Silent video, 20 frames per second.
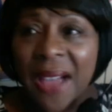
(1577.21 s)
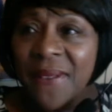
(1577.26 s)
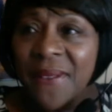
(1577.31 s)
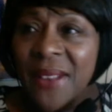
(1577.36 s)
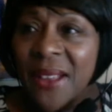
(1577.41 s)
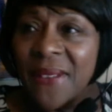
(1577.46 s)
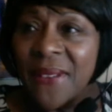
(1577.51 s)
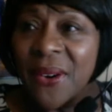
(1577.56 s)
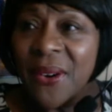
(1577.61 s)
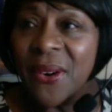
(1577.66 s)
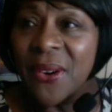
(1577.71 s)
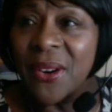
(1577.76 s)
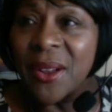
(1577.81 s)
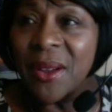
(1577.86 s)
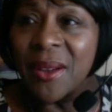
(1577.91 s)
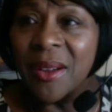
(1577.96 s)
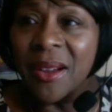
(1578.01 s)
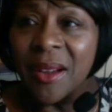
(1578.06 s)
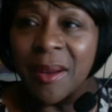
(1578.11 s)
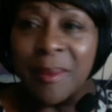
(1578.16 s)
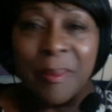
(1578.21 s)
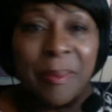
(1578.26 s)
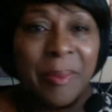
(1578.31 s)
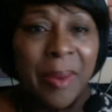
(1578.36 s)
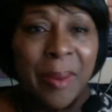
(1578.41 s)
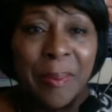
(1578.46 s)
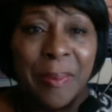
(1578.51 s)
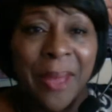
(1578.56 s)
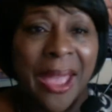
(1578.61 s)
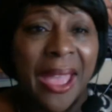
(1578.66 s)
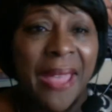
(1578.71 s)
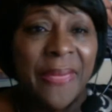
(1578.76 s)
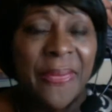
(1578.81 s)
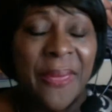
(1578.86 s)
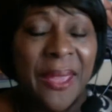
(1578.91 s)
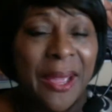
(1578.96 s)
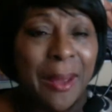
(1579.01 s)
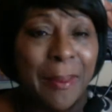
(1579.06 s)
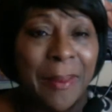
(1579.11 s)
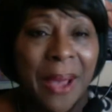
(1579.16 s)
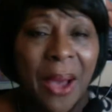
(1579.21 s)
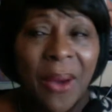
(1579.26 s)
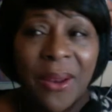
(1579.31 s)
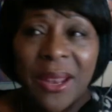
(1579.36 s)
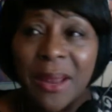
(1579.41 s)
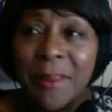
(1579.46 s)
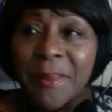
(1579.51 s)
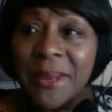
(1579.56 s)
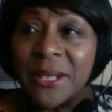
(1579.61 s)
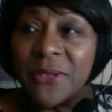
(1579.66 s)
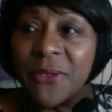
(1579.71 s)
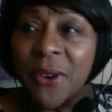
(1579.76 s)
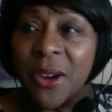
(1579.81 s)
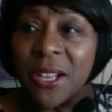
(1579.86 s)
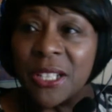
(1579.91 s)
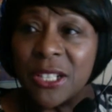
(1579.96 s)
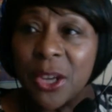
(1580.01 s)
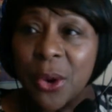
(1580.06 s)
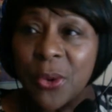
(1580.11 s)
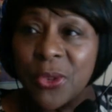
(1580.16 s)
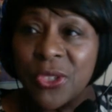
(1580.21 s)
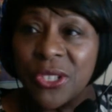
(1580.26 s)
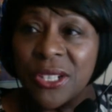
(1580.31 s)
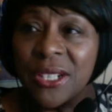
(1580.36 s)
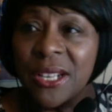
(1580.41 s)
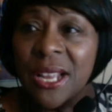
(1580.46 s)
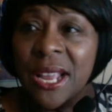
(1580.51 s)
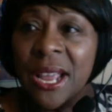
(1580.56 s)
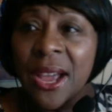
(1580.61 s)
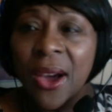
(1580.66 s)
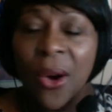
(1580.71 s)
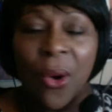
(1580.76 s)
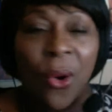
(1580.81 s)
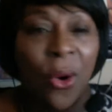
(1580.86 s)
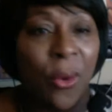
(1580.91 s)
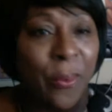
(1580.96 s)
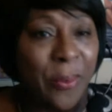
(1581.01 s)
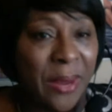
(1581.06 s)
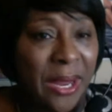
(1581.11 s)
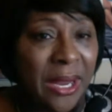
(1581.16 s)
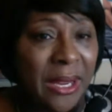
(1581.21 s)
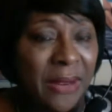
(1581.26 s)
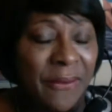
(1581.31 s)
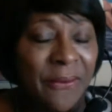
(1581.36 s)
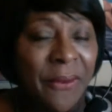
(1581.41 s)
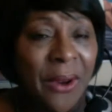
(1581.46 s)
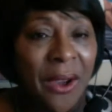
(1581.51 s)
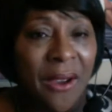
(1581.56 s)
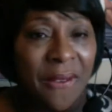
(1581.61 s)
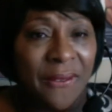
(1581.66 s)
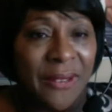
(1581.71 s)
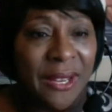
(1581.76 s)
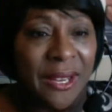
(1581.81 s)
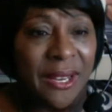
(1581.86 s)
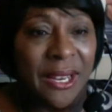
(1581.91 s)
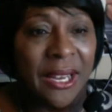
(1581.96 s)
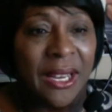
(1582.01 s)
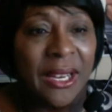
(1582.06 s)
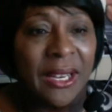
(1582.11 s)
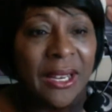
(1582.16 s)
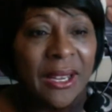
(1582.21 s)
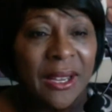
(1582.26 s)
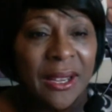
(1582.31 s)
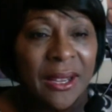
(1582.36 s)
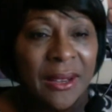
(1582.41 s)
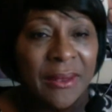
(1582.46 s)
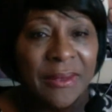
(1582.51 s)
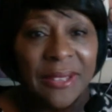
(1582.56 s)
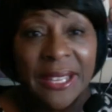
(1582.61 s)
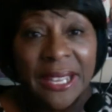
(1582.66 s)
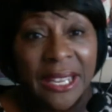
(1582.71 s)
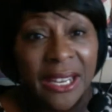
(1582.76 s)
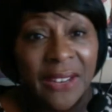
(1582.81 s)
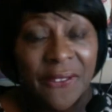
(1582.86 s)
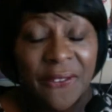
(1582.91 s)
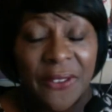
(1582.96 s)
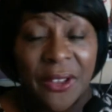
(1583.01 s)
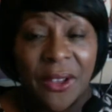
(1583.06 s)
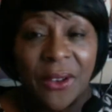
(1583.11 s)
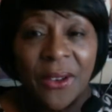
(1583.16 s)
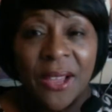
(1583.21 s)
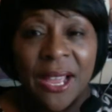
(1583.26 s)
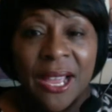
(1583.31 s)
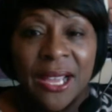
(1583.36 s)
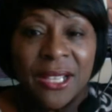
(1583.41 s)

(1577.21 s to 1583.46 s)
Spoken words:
I've never heard a bad thing about him as far as coaching or being involved in the NFL.